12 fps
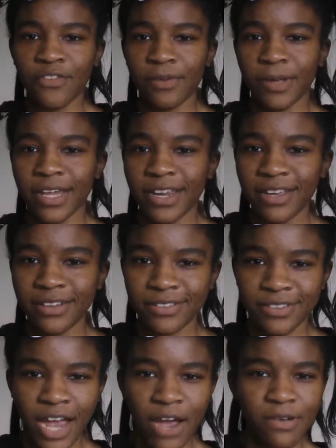everybody.
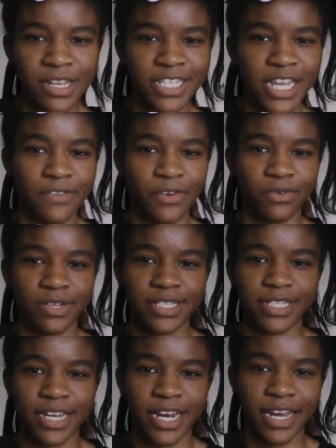How is everyone
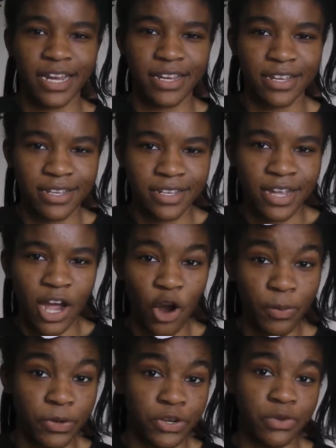today? I
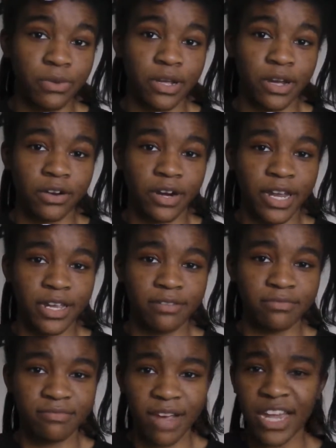hope you're doing all right.
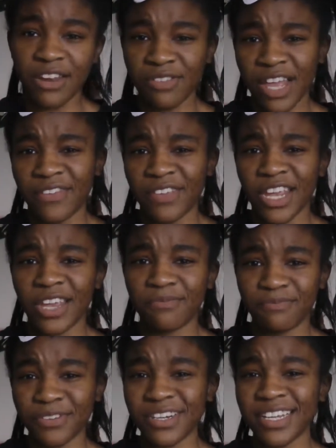I know life can
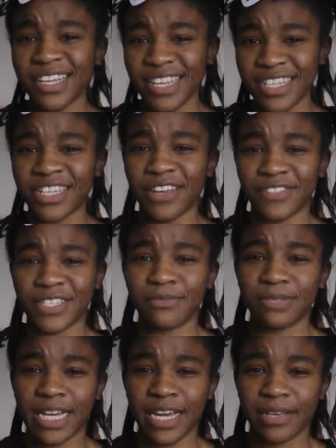get pretty tough
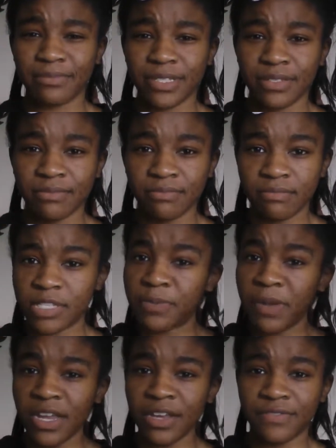sometimes. And
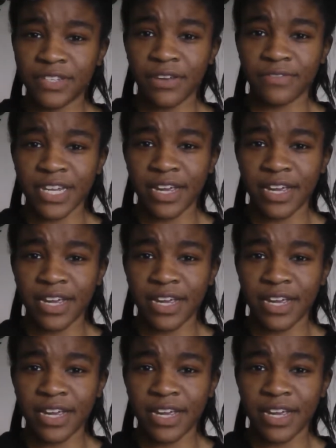speaking of tough